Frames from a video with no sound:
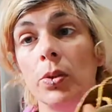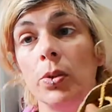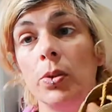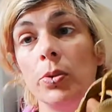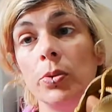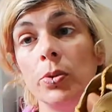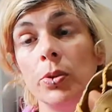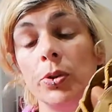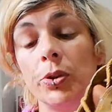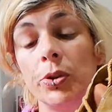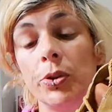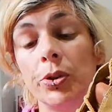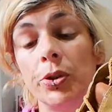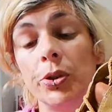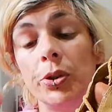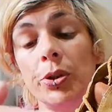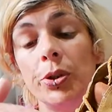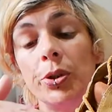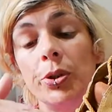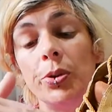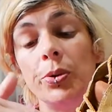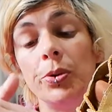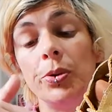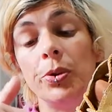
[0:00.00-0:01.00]
onto
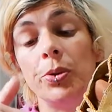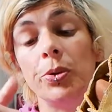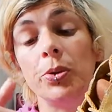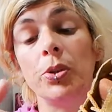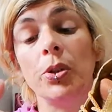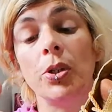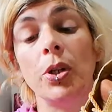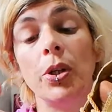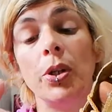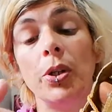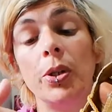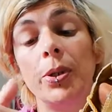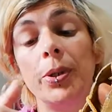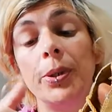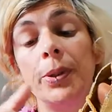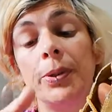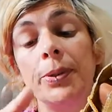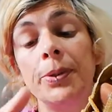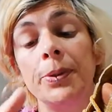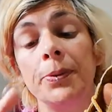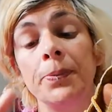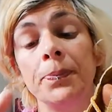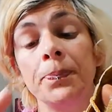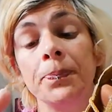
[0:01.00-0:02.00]
your
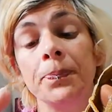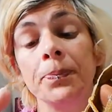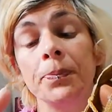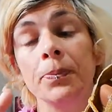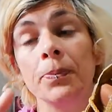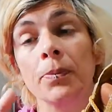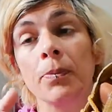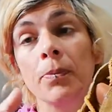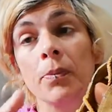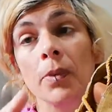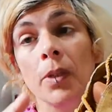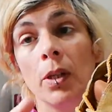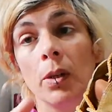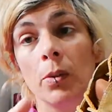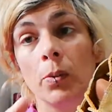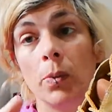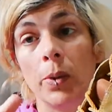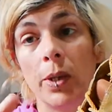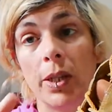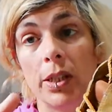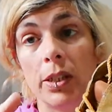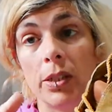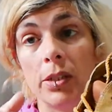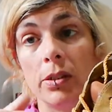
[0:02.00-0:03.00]
toes,
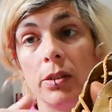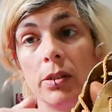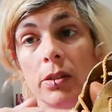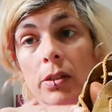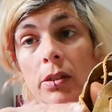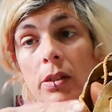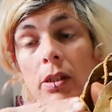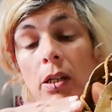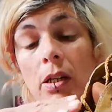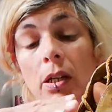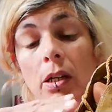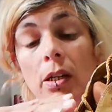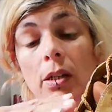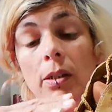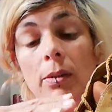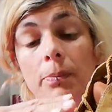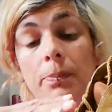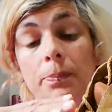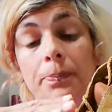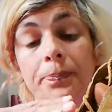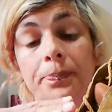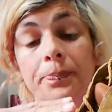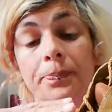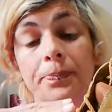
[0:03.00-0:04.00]
which
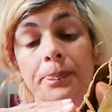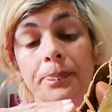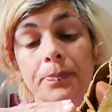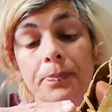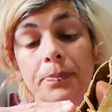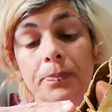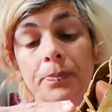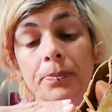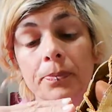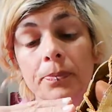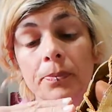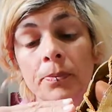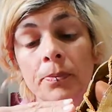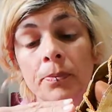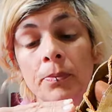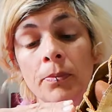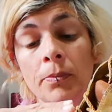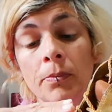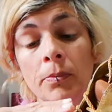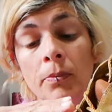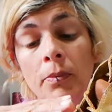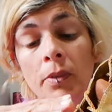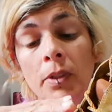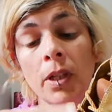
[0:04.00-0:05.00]
apart
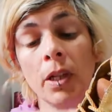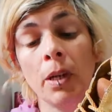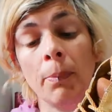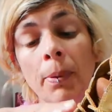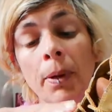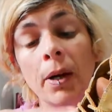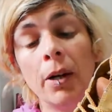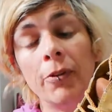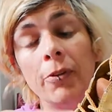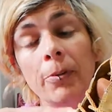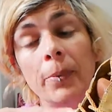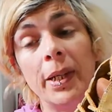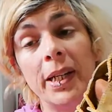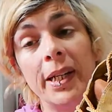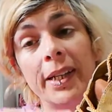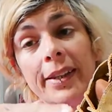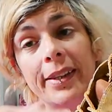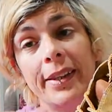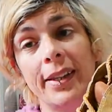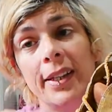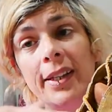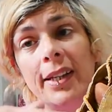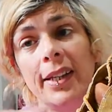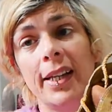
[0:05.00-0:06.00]
from
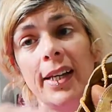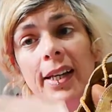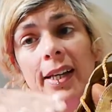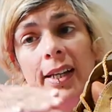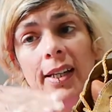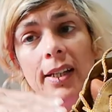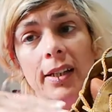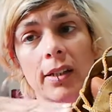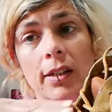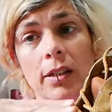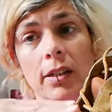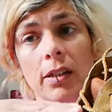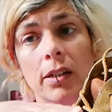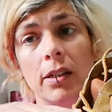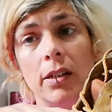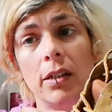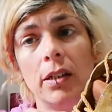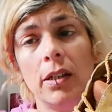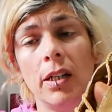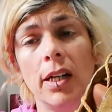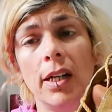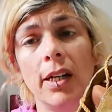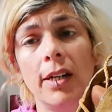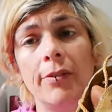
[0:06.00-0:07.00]
anything,
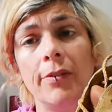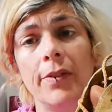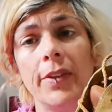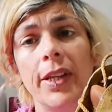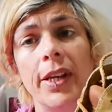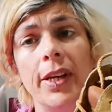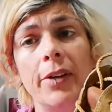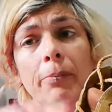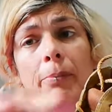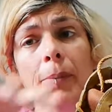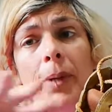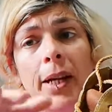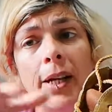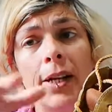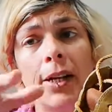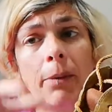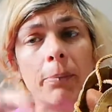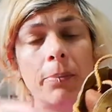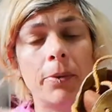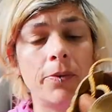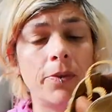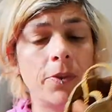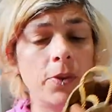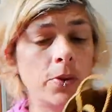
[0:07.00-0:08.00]
they're made up
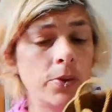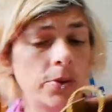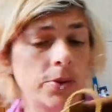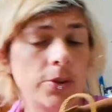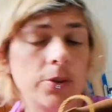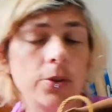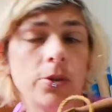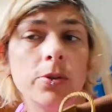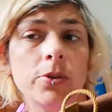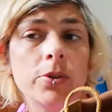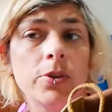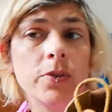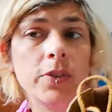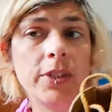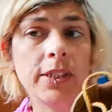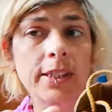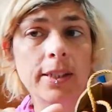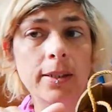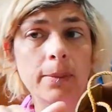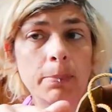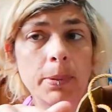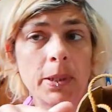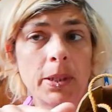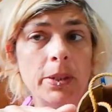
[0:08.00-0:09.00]
of lots and lots of
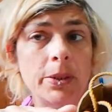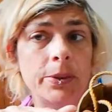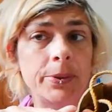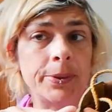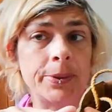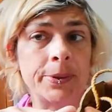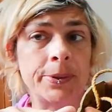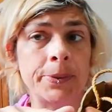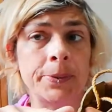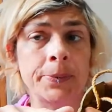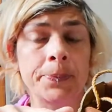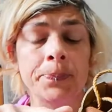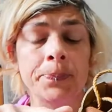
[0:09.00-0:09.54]
little bones,